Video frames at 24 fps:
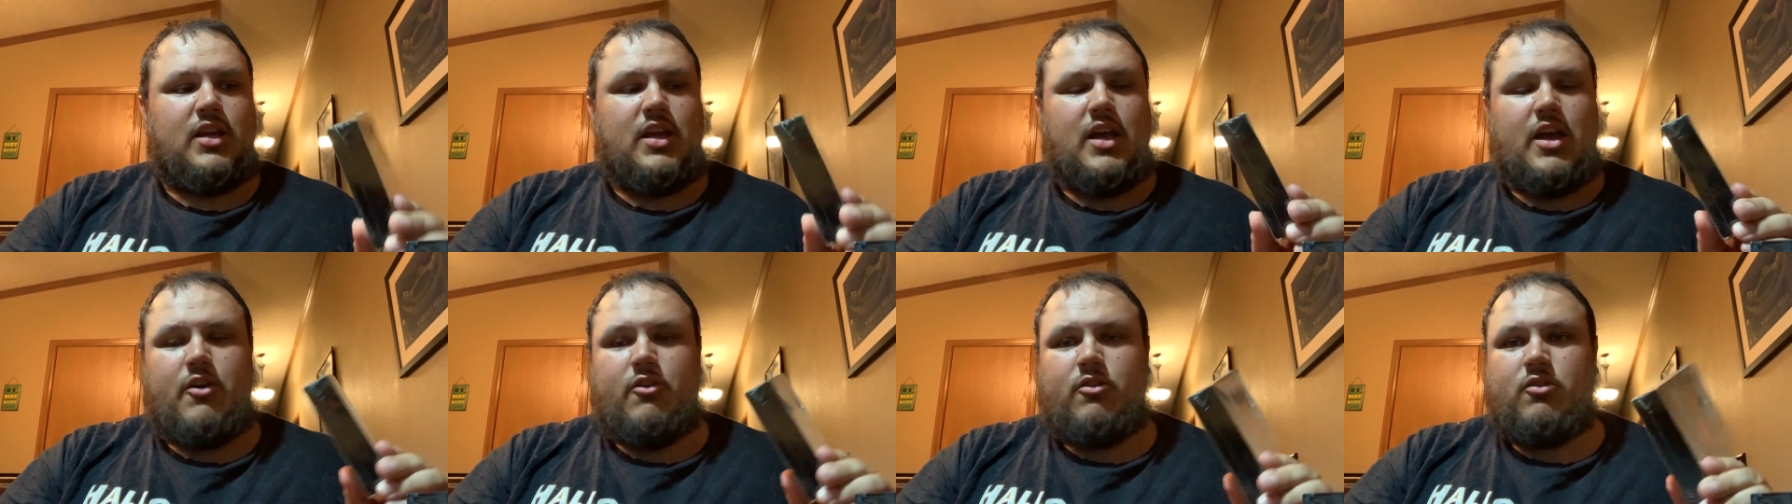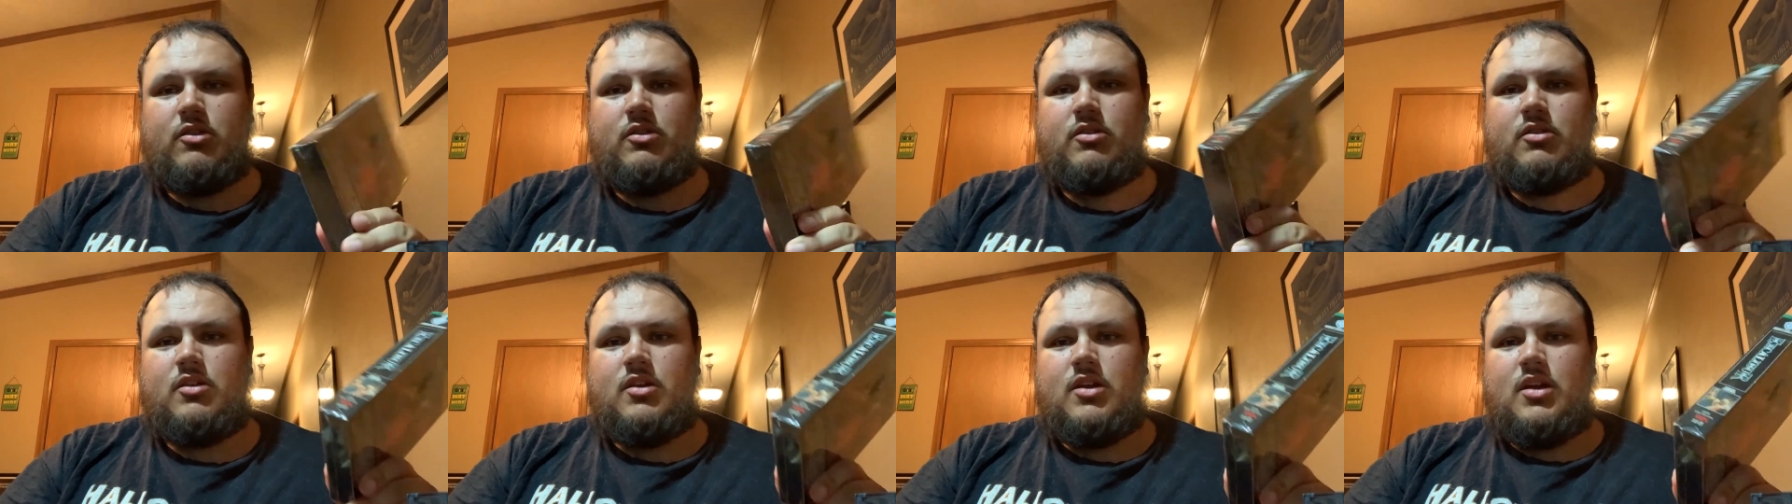how
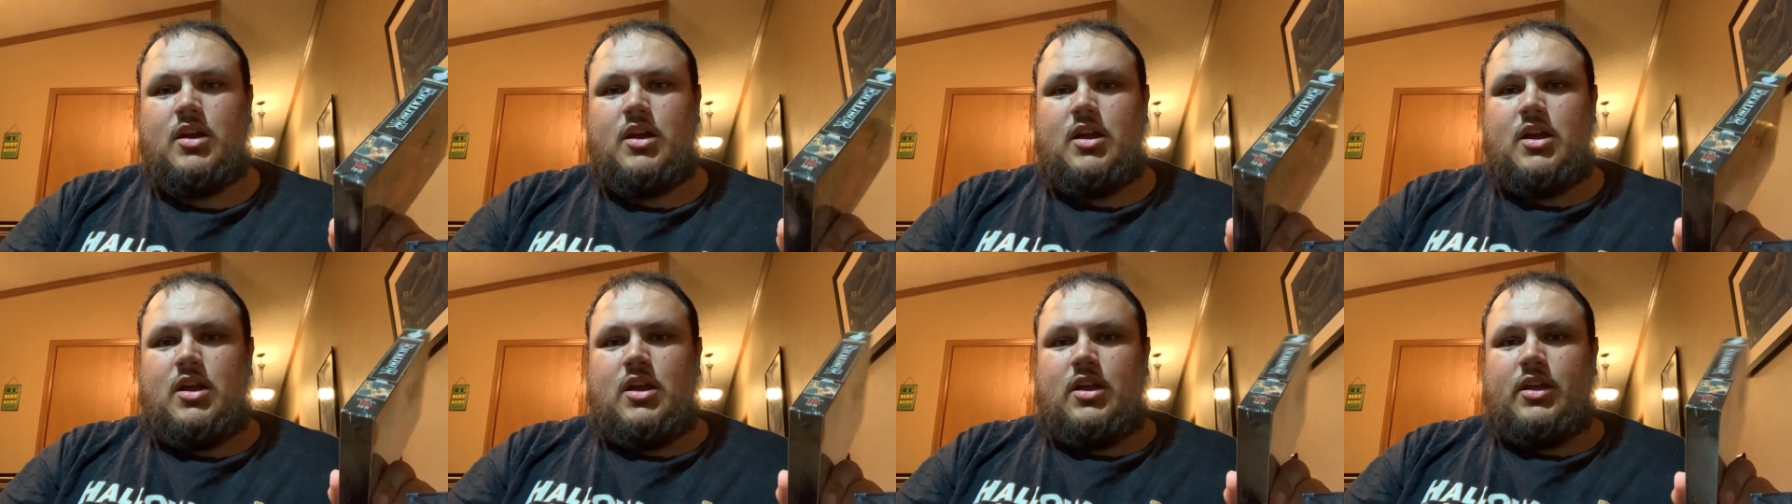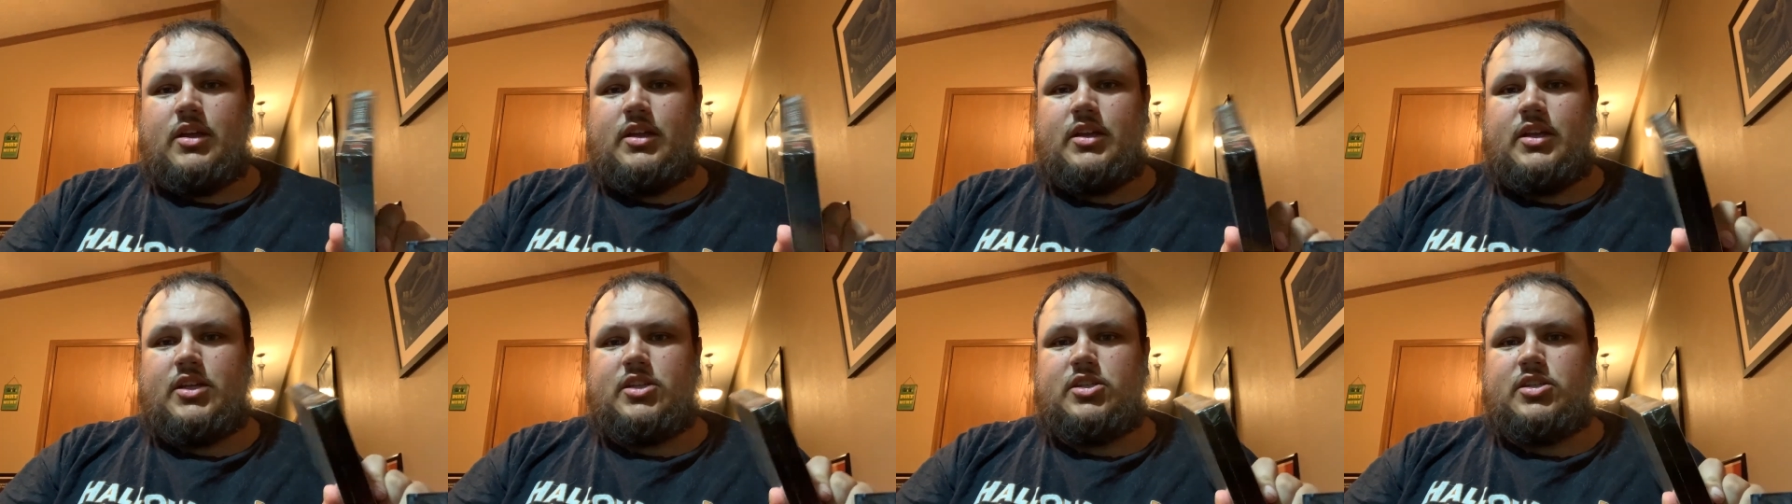
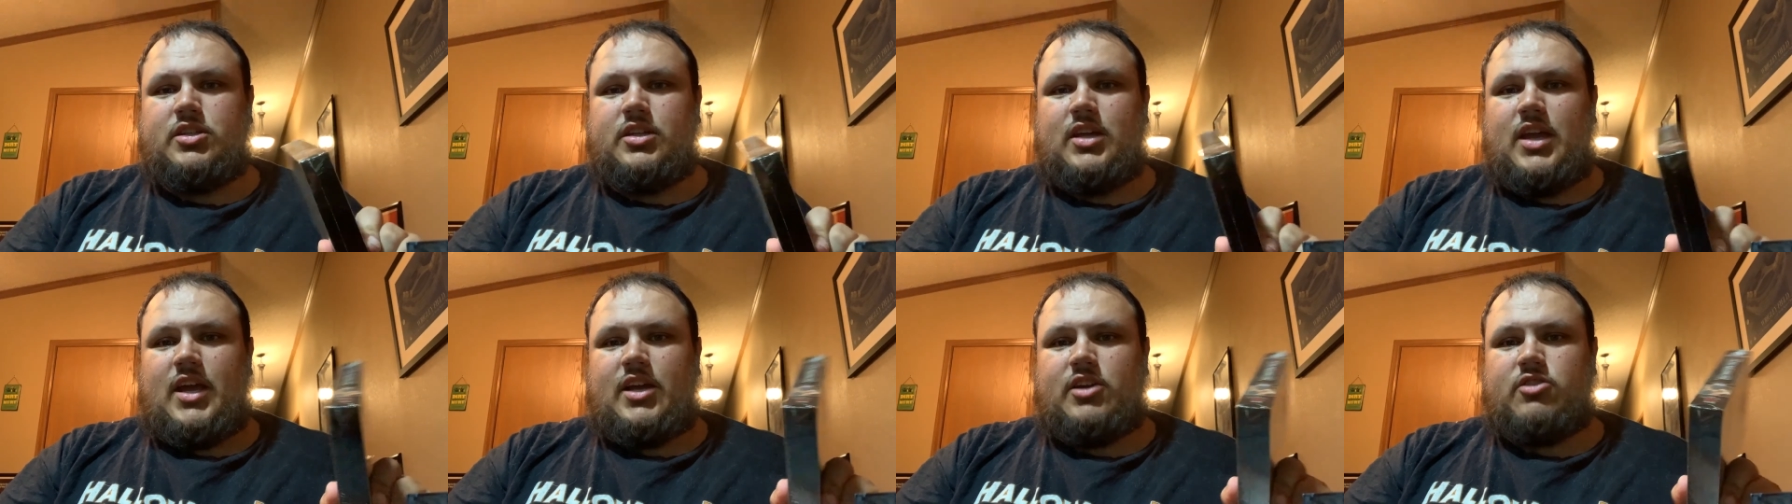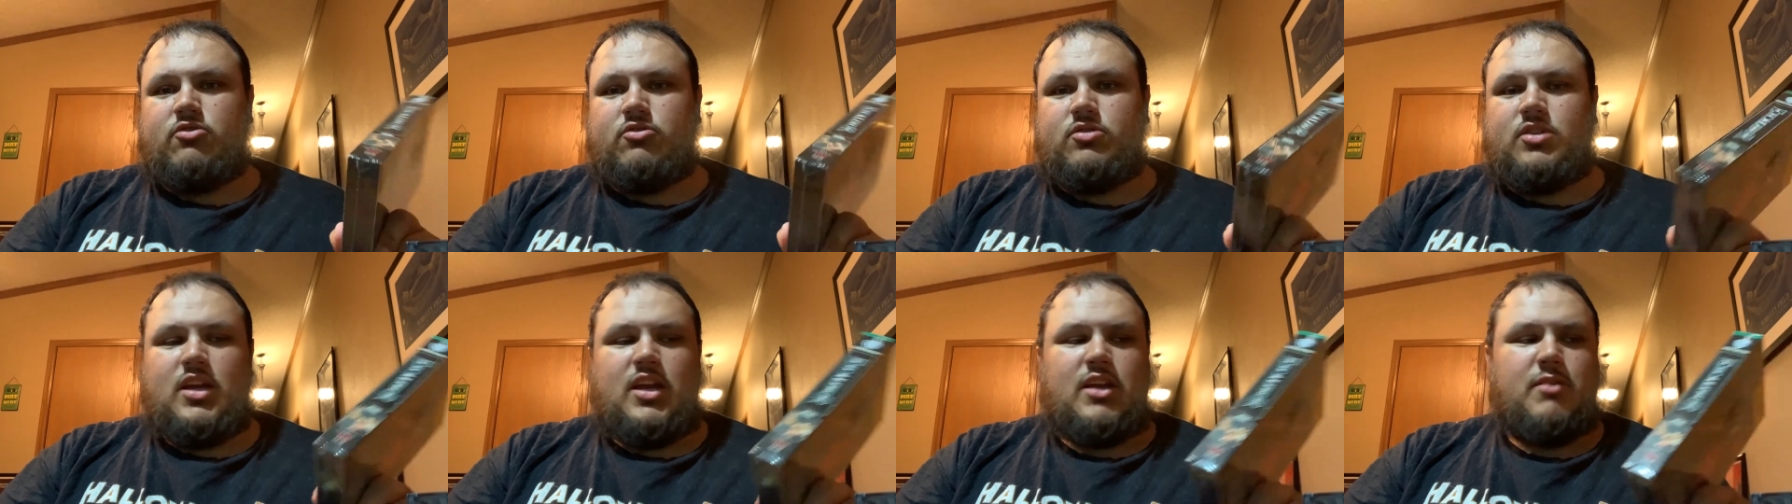condition the
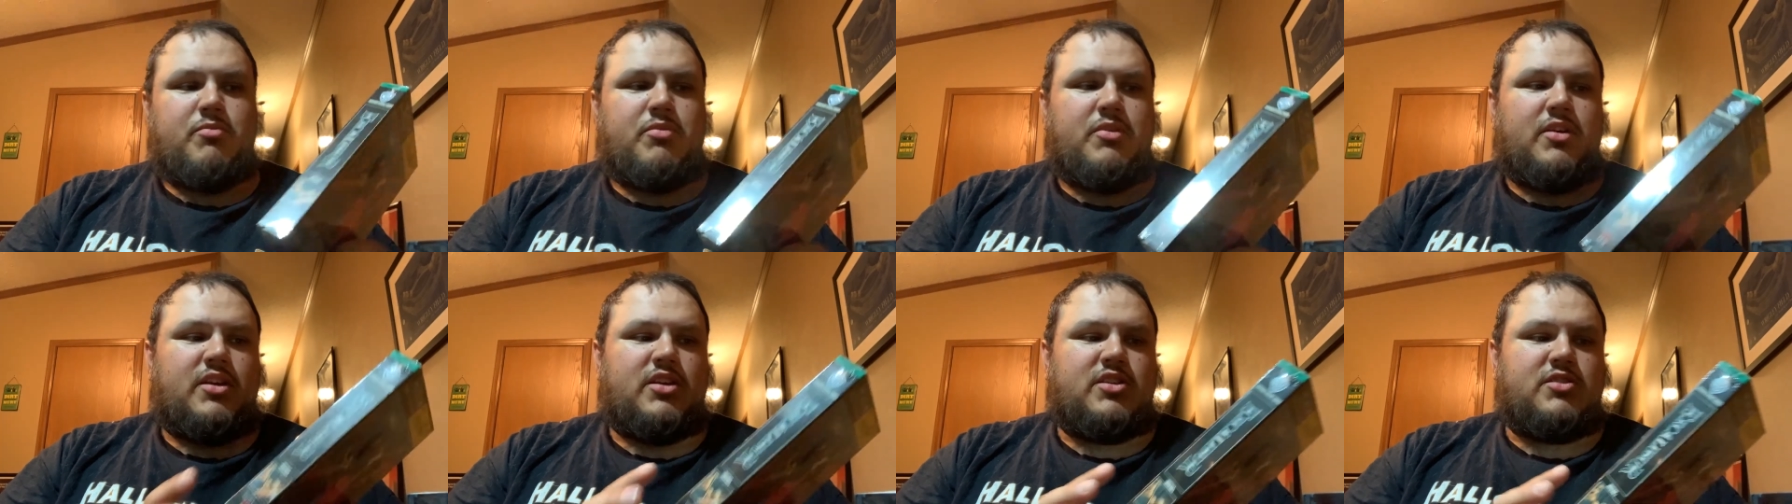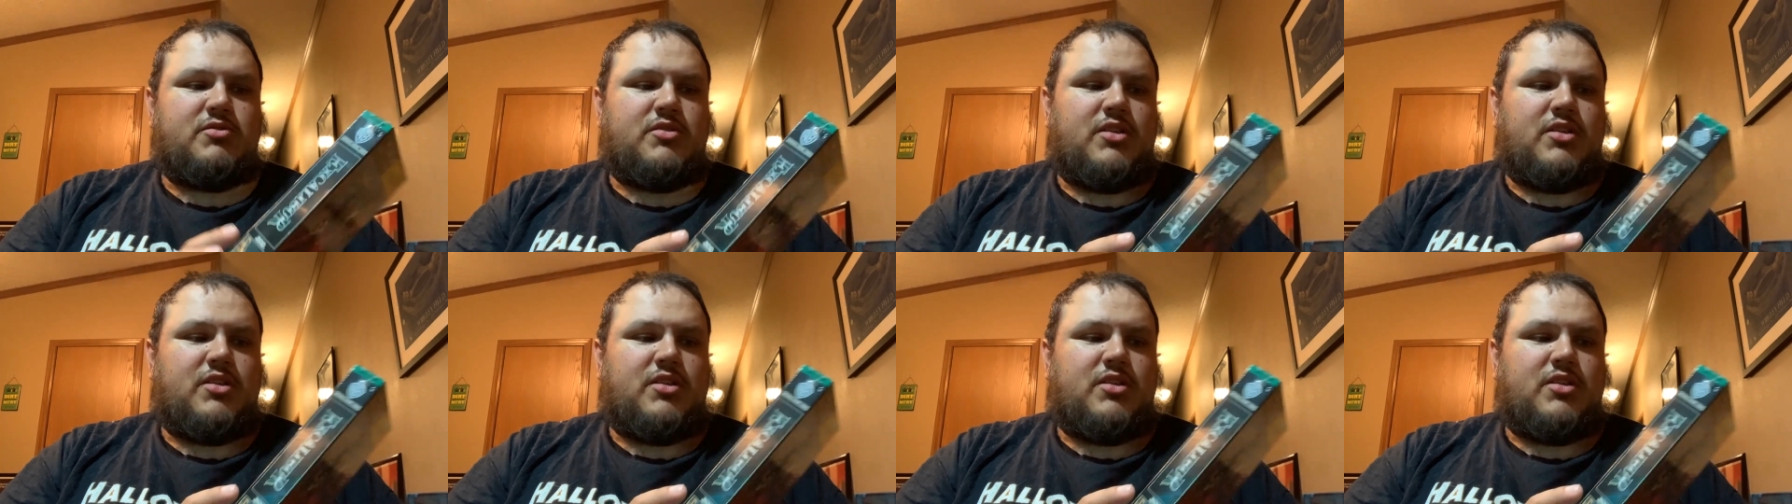actual tape is.